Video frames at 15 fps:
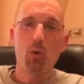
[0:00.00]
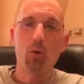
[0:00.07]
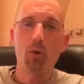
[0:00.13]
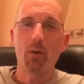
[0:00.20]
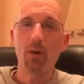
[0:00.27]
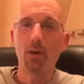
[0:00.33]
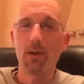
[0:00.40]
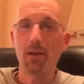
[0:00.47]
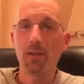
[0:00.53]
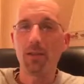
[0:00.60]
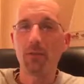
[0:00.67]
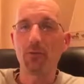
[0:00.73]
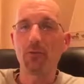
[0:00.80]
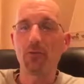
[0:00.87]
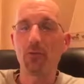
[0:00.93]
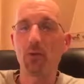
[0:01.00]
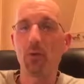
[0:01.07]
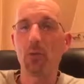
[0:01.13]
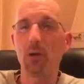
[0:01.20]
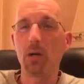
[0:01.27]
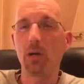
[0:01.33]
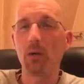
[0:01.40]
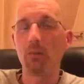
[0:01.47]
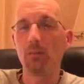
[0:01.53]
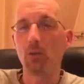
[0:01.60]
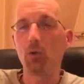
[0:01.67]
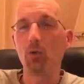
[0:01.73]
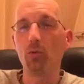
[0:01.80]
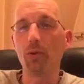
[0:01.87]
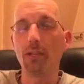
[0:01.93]
or thunderstorm,
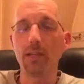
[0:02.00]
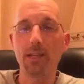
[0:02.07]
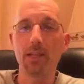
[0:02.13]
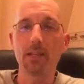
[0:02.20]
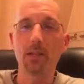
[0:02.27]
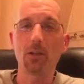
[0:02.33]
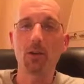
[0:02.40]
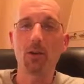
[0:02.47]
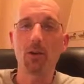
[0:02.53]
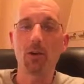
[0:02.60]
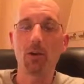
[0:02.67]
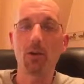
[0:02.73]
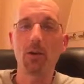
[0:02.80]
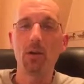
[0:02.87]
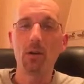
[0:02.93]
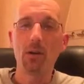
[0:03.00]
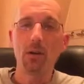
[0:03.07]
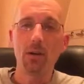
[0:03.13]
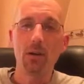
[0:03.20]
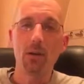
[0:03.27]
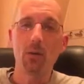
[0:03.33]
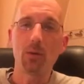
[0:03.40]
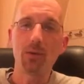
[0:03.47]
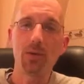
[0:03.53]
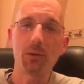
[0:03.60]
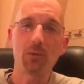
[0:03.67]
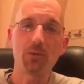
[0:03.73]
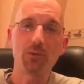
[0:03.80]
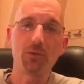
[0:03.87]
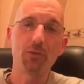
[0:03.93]
cooling can occur where
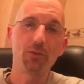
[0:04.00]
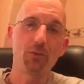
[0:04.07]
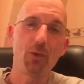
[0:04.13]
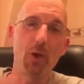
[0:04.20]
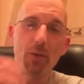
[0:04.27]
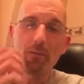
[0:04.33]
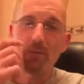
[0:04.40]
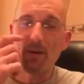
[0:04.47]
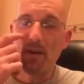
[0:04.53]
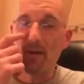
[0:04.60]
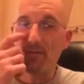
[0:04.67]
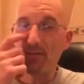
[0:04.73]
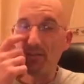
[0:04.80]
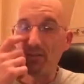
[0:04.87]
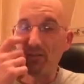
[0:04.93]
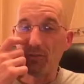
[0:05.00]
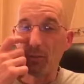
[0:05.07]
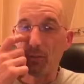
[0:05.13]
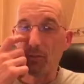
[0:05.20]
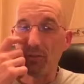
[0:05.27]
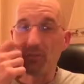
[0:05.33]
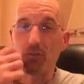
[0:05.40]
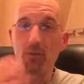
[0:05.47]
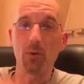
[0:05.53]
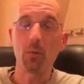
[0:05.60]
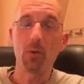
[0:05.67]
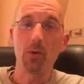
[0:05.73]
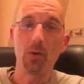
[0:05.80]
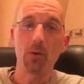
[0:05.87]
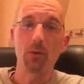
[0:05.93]
temperatures could drop 5-6 degrees
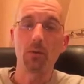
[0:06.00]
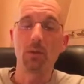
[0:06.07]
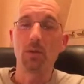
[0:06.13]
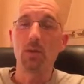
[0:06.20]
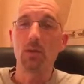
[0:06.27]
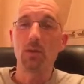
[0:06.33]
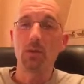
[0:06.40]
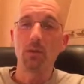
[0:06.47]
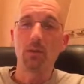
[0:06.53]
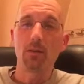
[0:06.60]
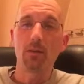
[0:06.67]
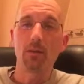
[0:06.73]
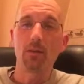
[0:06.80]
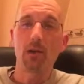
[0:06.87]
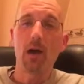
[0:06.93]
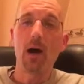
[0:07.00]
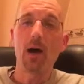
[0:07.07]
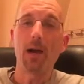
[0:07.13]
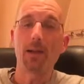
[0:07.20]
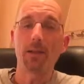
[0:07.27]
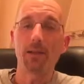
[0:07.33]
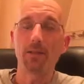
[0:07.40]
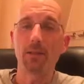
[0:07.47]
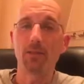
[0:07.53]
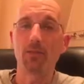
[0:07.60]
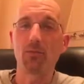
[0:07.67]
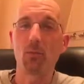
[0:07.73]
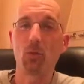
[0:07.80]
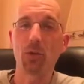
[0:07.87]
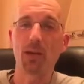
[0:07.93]
from the high that's
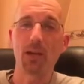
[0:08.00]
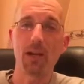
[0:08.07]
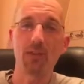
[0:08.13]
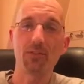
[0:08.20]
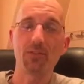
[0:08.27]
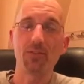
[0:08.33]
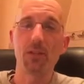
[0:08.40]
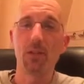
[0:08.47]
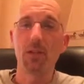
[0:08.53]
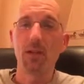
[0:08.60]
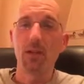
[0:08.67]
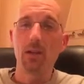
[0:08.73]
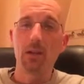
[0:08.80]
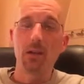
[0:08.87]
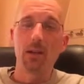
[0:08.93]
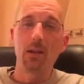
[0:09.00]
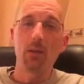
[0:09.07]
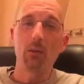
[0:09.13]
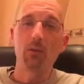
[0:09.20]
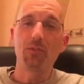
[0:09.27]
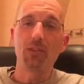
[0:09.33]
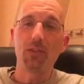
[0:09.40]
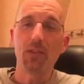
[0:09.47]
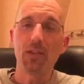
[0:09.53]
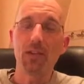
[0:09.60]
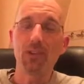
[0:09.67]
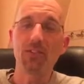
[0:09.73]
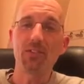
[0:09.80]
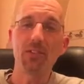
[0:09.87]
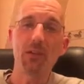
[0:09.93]
forecast. And we'll see a
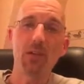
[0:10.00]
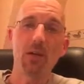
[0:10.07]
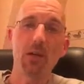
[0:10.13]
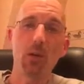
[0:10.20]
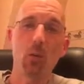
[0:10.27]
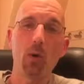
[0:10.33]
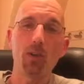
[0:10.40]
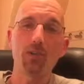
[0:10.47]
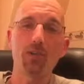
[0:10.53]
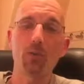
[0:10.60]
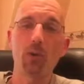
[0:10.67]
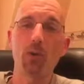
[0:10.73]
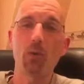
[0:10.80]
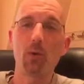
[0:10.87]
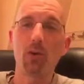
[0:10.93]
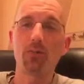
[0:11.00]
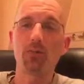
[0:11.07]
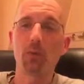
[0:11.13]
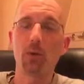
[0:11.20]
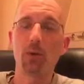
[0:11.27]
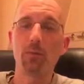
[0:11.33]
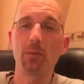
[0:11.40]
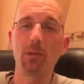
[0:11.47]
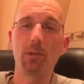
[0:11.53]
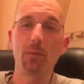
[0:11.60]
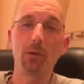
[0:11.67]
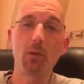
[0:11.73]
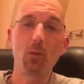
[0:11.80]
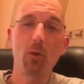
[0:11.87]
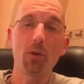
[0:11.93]
gusty west-northwest wind
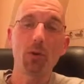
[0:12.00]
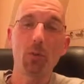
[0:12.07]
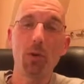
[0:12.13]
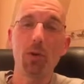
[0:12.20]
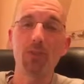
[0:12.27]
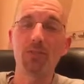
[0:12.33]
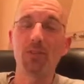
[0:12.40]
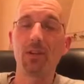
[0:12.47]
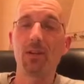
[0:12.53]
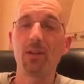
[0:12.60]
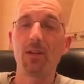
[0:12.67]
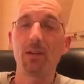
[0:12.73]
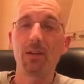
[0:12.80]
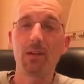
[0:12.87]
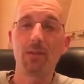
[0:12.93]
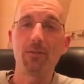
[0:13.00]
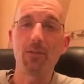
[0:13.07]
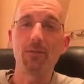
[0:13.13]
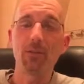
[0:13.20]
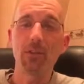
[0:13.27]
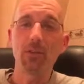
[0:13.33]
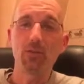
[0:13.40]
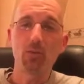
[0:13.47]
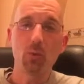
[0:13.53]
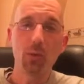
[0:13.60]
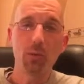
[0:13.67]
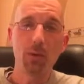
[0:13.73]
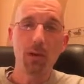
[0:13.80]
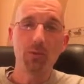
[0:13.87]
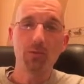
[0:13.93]
becoming northwest, 15 to
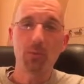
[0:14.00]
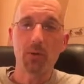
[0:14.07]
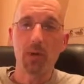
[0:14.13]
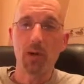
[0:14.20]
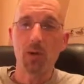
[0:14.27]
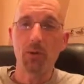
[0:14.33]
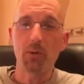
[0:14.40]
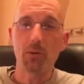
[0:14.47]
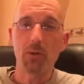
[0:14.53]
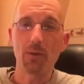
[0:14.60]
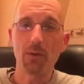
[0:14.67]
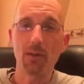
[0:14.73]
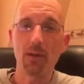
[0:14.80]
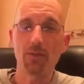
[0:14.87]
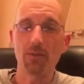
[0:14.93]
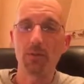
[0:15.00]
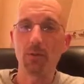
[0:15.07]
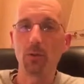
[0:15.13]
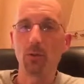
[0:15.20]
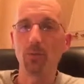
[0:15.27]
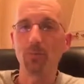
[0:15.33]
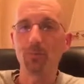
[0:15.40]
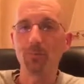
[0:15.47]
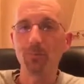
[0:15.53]
20 miles per hour throughout the afternoon.